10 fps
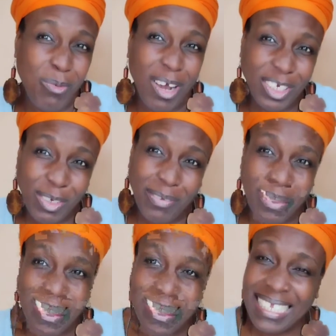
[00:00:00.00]
washing off
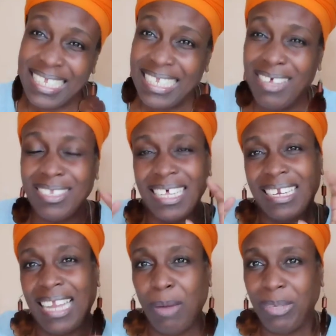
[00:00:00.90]
the skin cells,
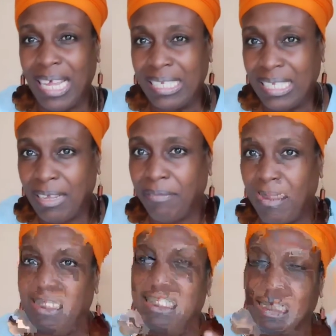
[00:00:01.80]
not allowing that stuff
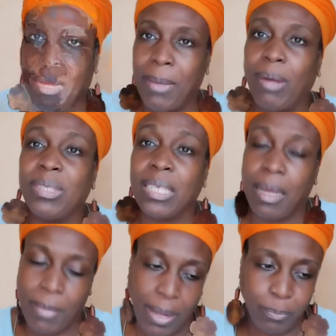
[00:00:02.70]
that needs to come
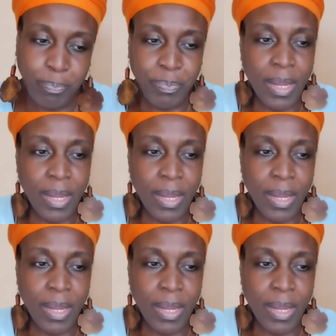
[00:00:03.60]
out.